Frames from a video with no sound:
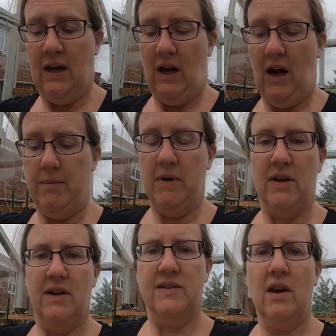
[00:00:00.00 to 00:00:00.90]
Um,
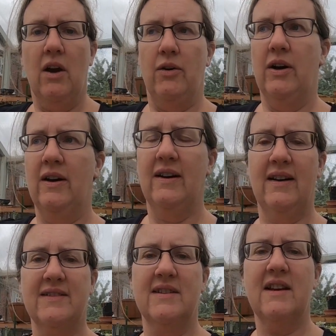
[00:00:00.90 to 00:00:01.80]
so
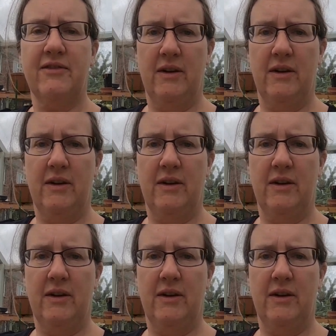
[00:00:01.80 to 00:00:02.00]
that's a definite